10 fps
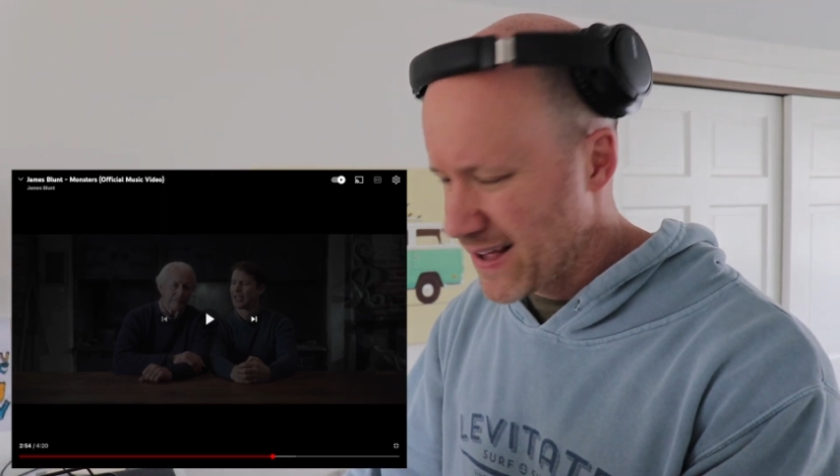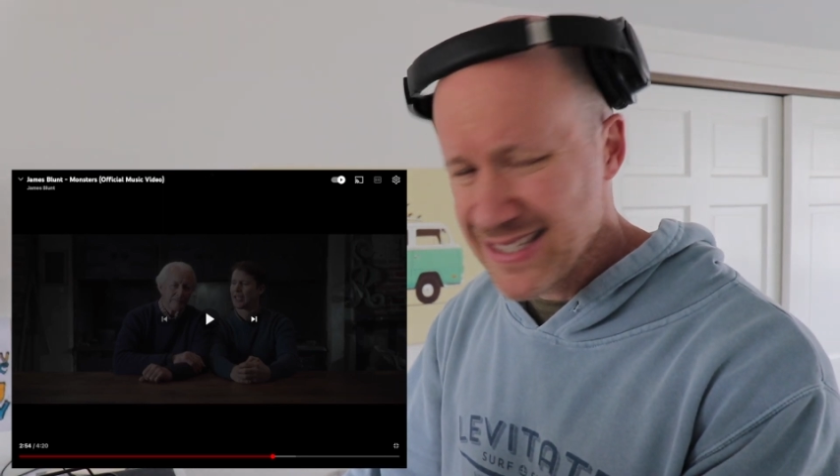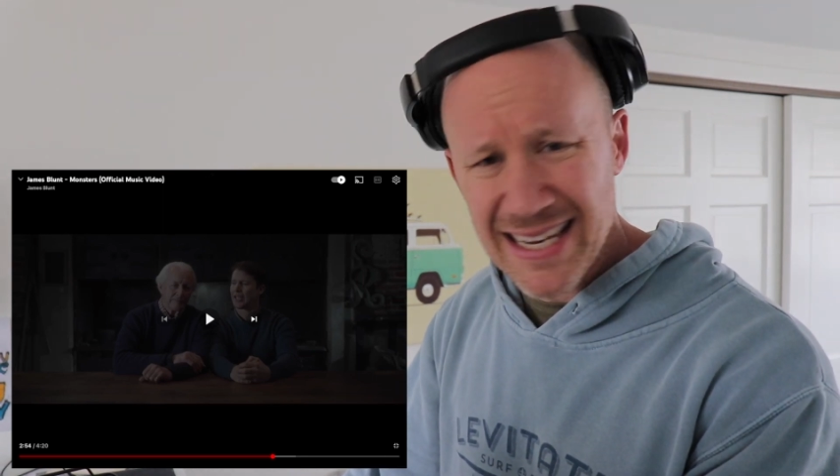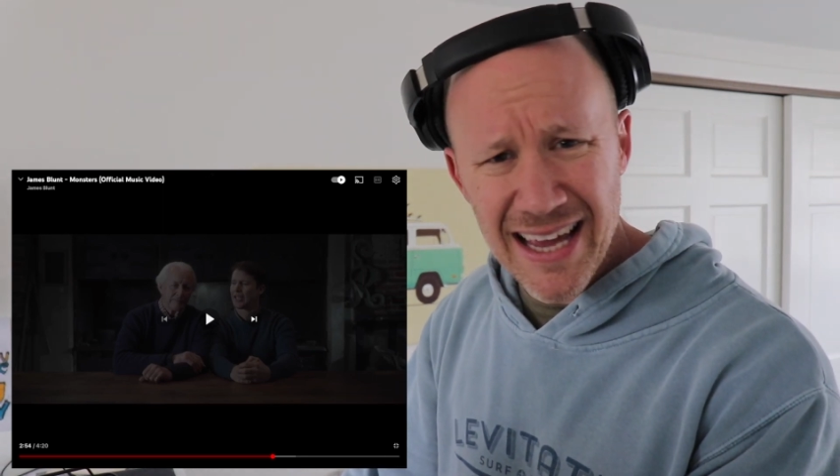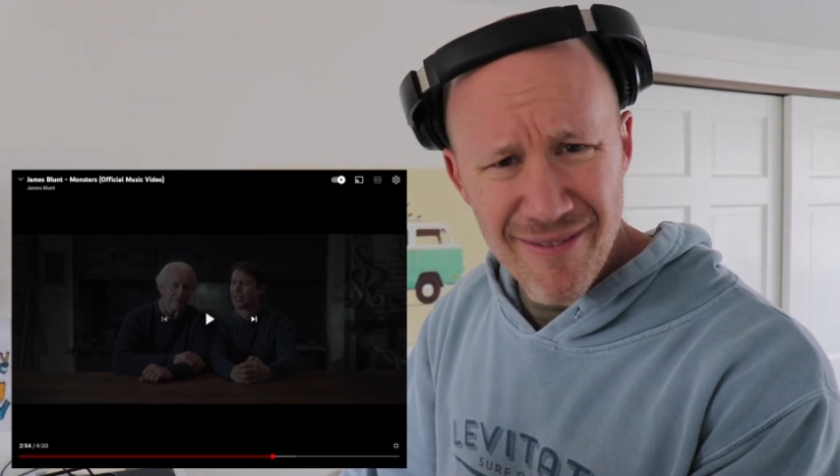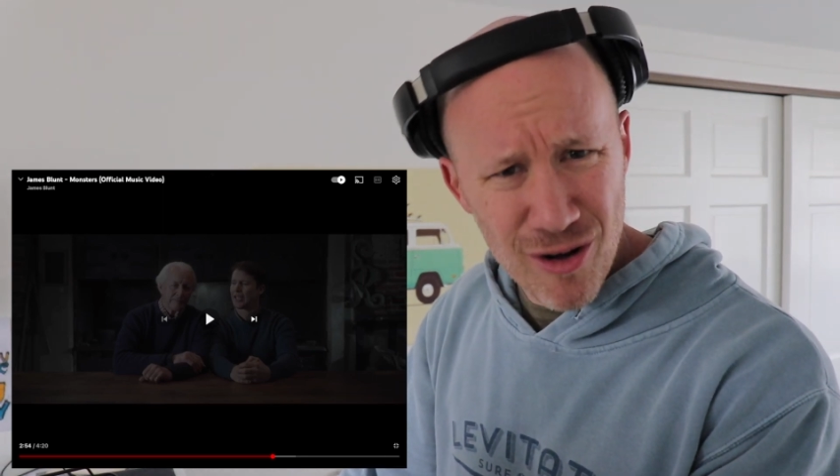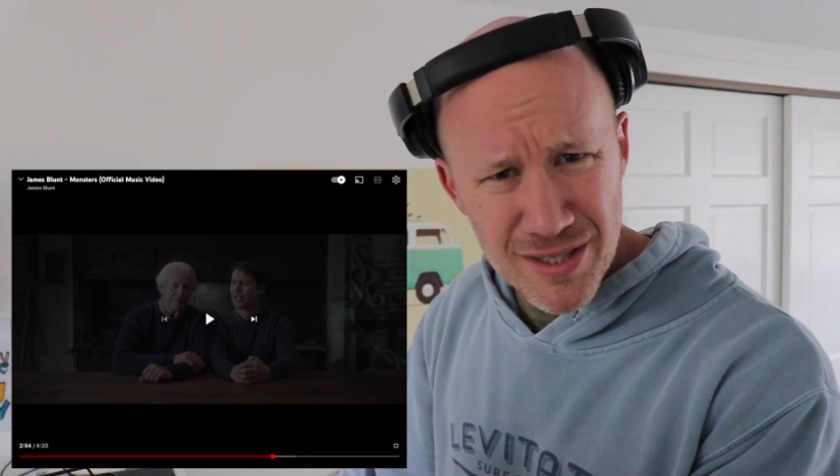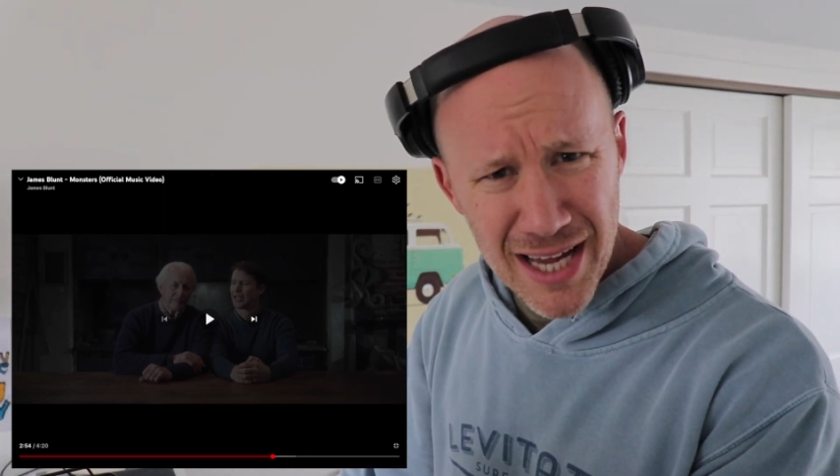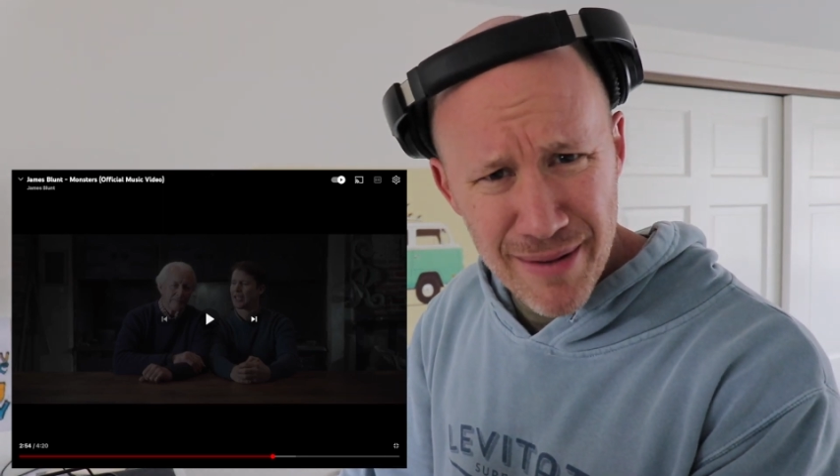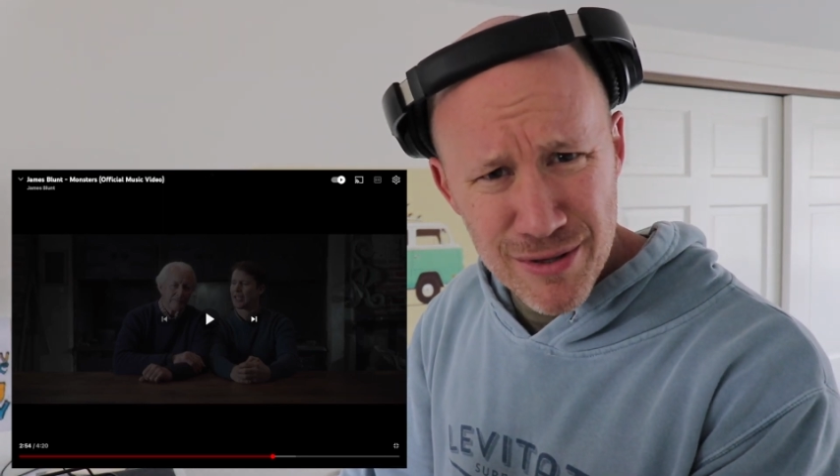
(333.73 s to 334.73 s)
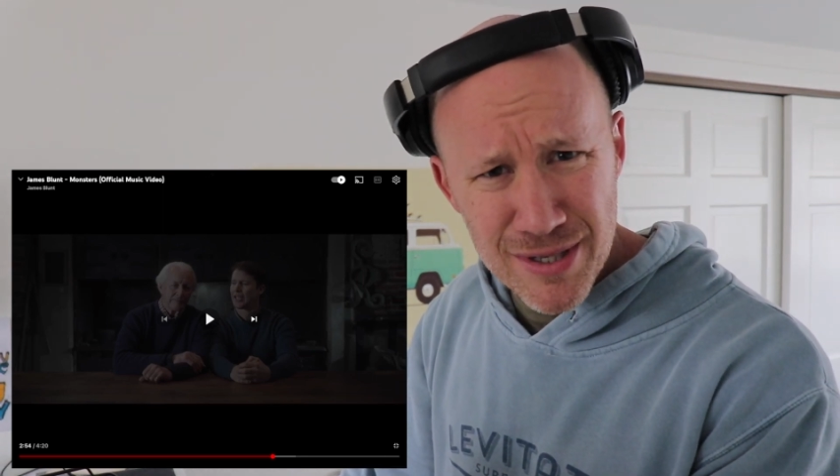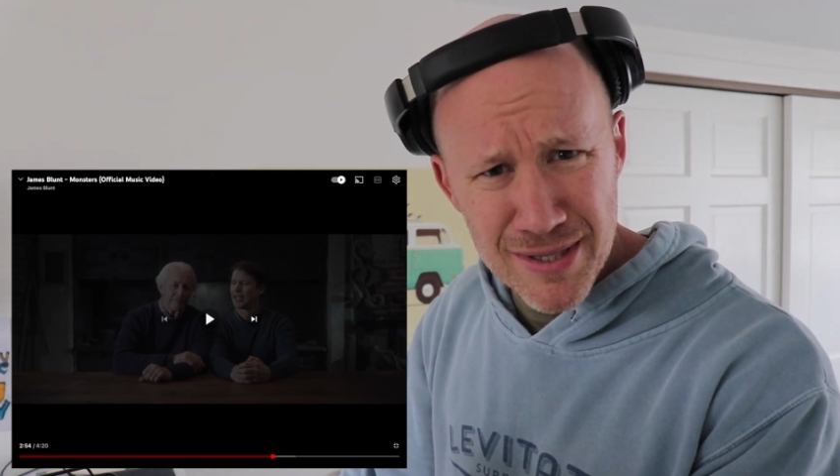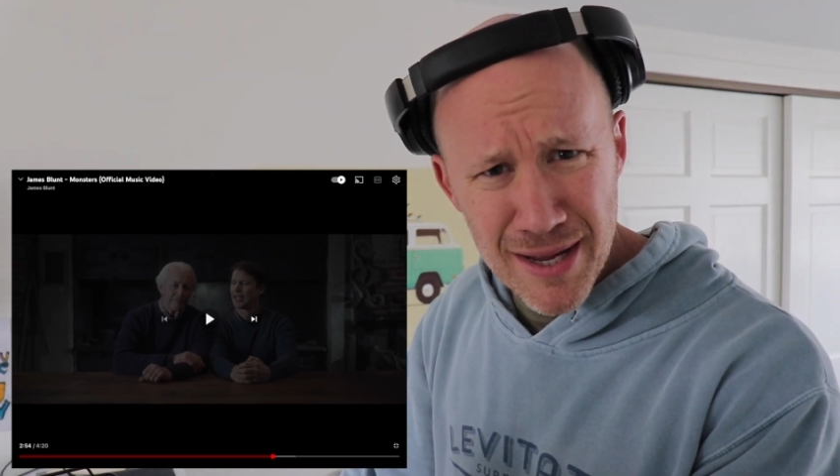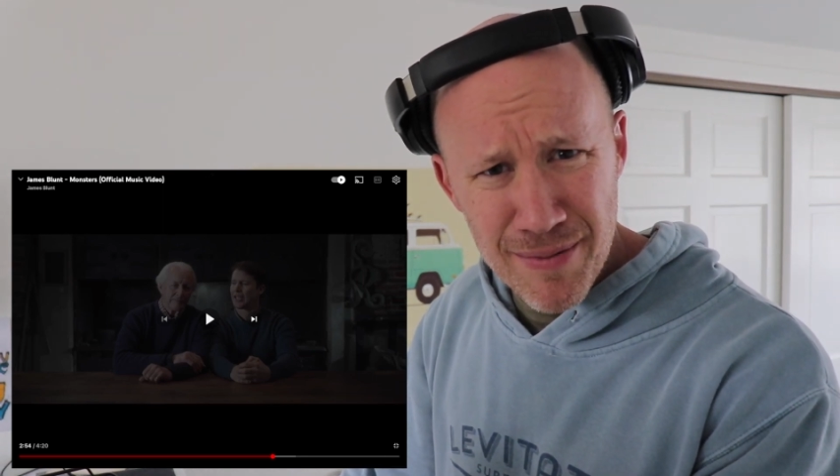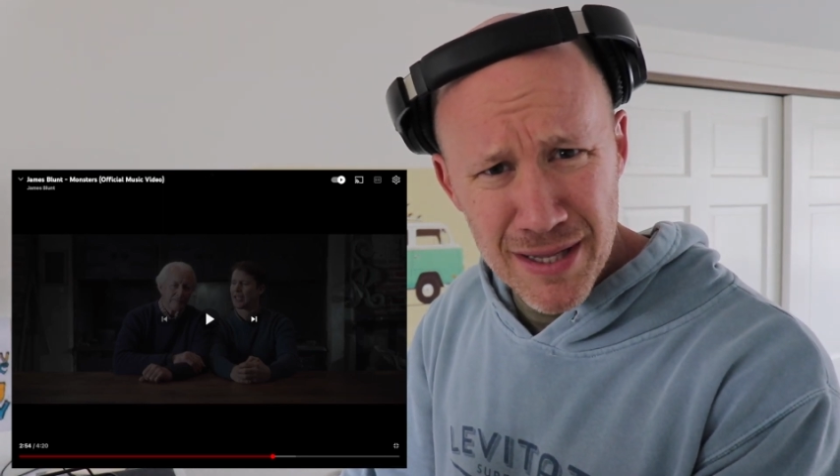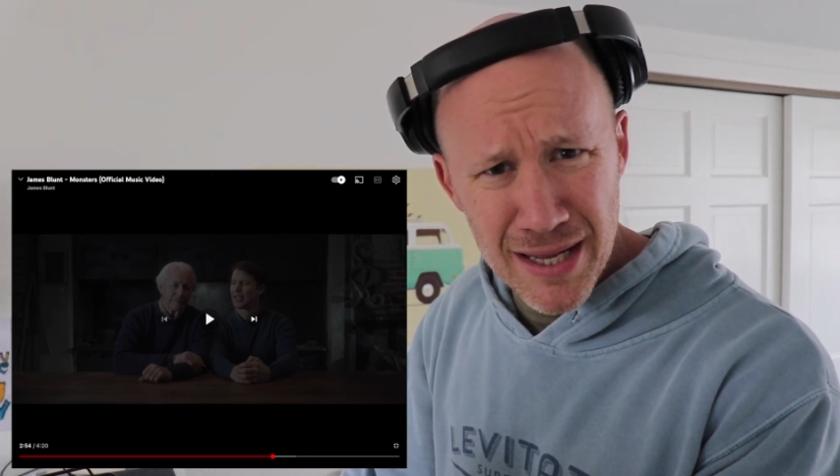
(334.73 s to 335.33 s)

Did he have Alzheimer's or something?